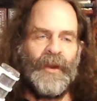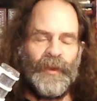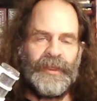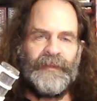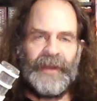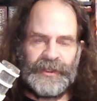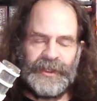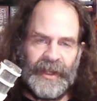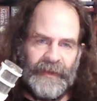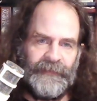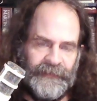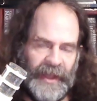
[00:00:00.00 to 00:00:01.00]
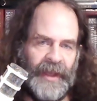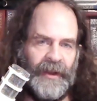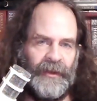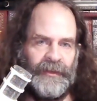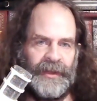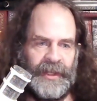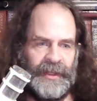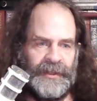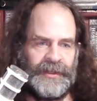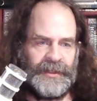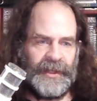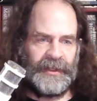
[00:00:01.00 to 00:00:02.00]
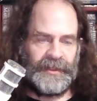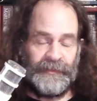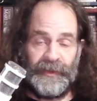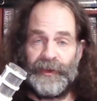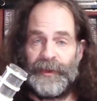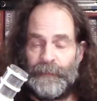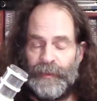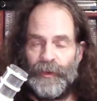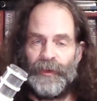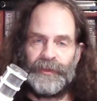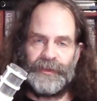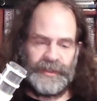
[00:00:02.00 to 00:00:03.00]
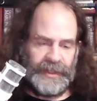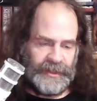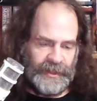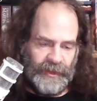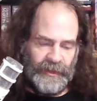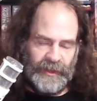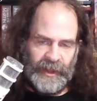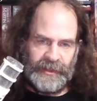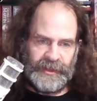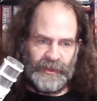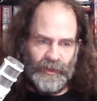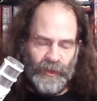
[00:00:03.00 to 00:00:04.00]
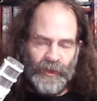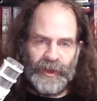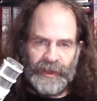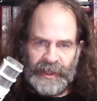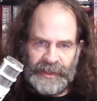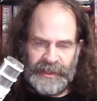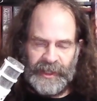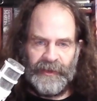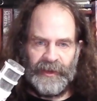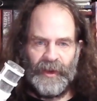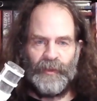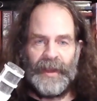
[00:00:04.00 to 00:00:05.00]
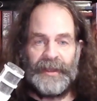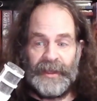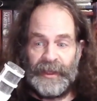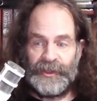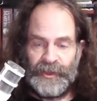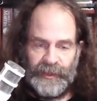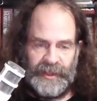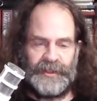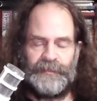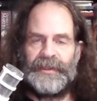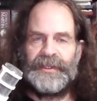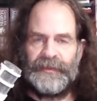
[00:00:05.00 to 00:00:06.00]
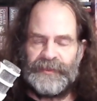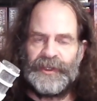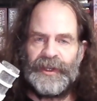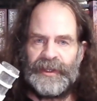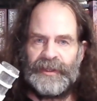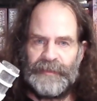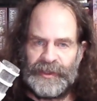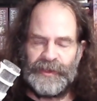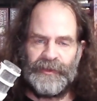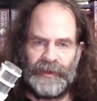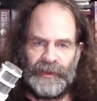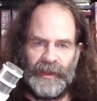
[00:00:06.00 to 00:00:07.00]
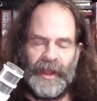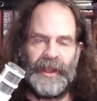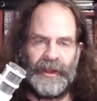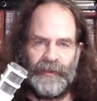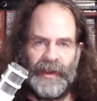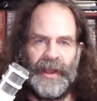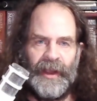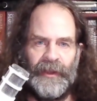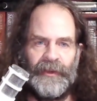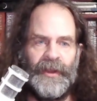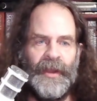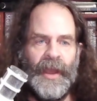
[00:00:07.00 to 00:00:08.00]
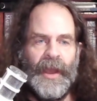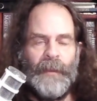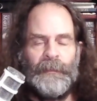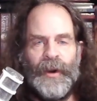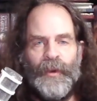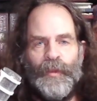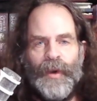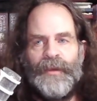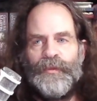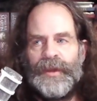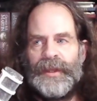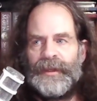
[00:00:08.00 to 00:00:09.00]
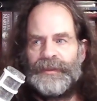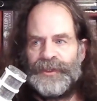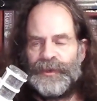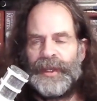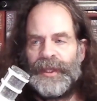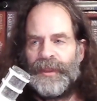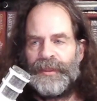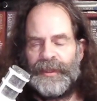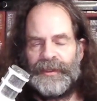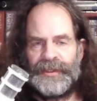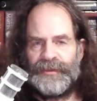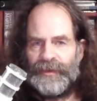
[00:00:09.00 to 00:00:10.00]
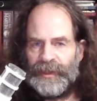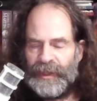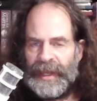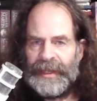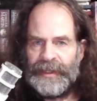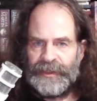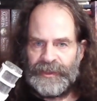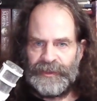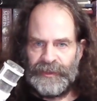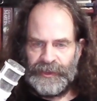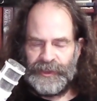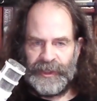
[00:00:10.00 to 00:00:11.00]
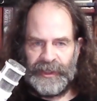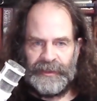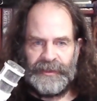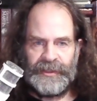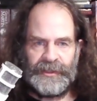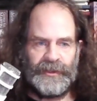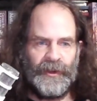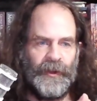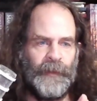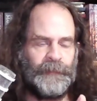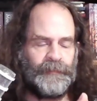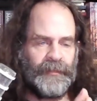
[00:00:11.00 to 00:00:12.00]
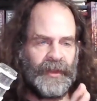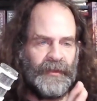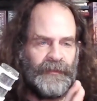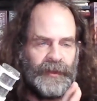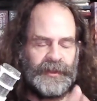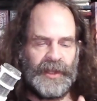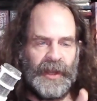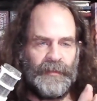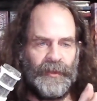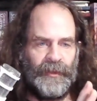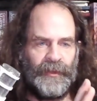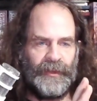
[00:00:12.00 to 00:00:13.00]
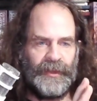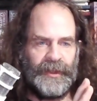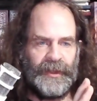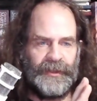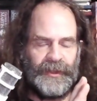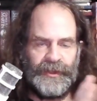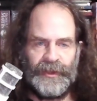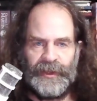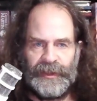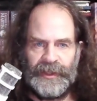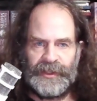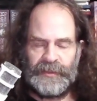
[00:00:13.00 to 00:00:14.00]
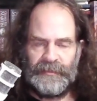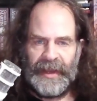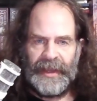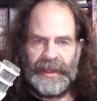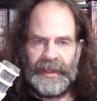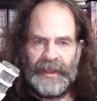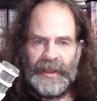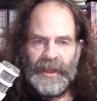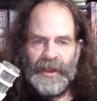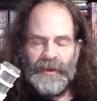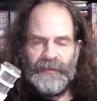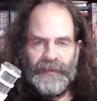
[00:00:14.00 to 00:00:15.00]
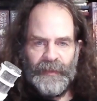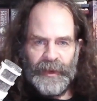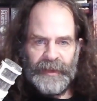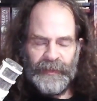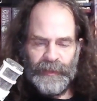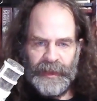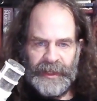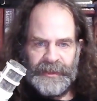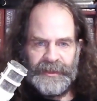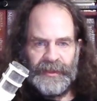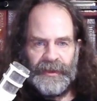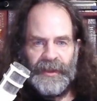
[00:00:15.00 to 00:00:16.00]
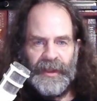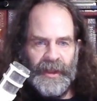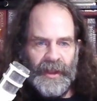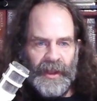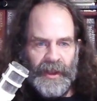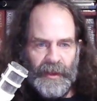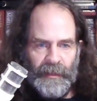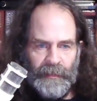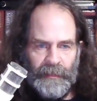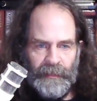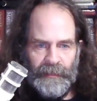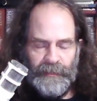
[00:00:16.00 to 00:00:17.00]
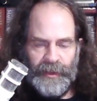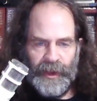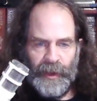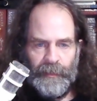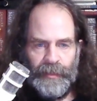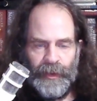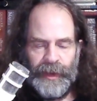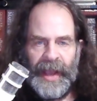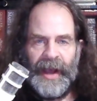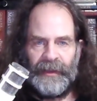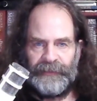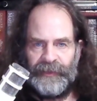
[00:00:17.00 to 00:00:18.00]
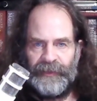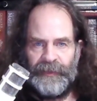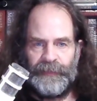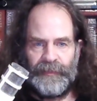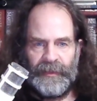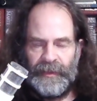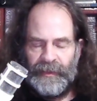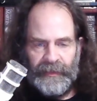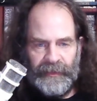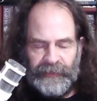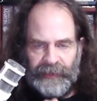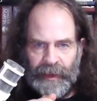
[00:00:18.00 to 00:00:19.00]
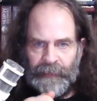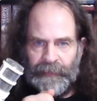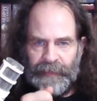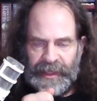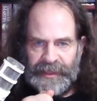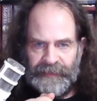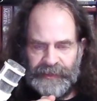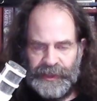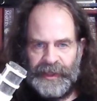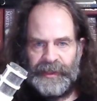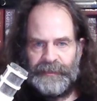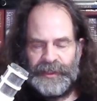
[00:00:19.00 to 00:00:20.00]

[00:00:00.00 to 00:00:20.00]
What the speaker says: What they've actually now found is that it's very important. It's an organized area where, yeah, sure, there's bits of genetic material lying around, but when we are doing things relating to genes, so for example, the nucleus may, for whatever reason, put out some piece of genetic